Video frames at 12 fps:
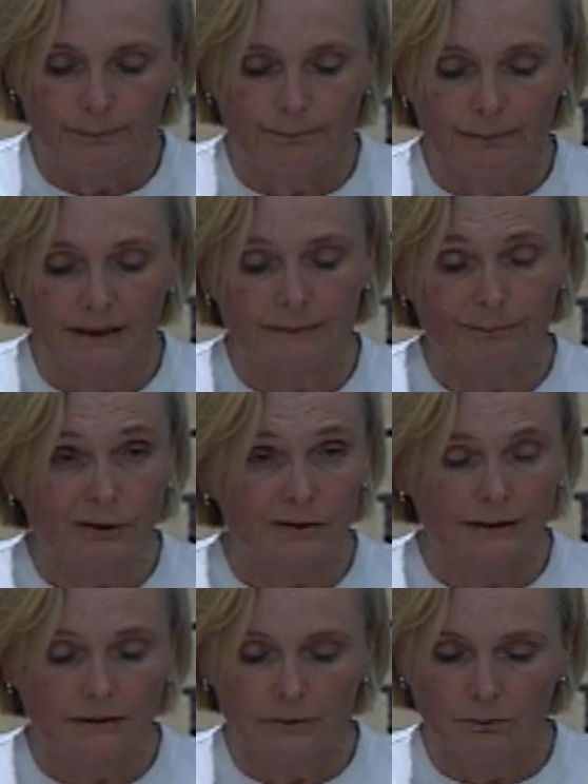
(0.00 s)
but
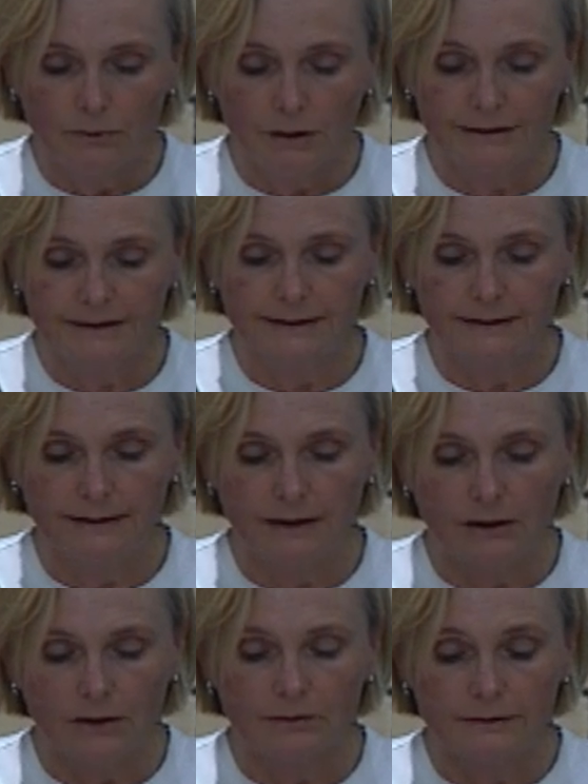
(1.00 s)
Poland was and
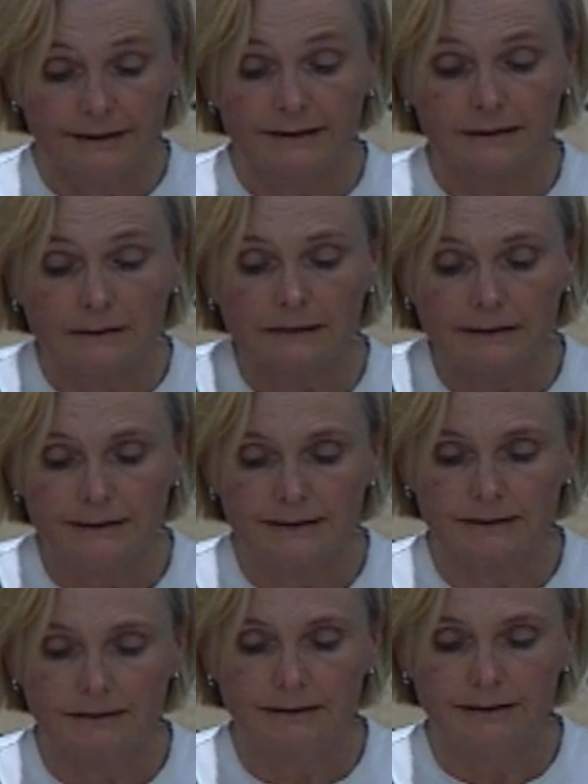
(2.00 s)
still
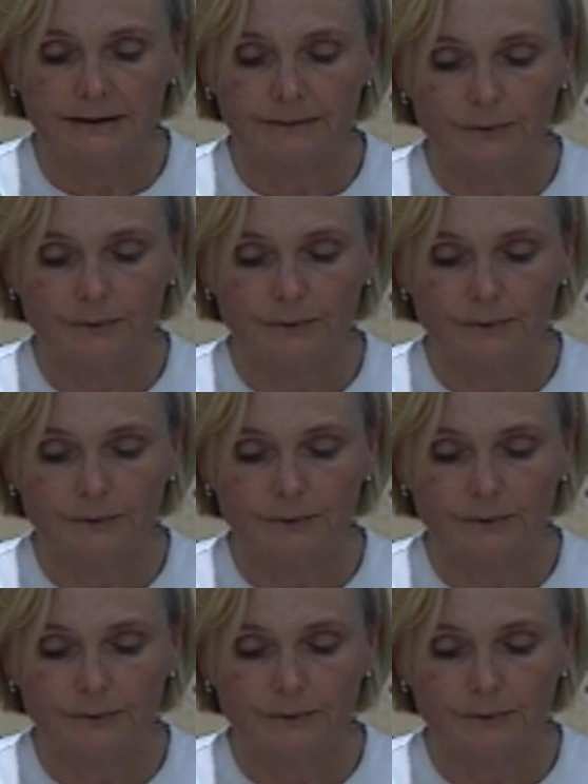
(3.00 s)
is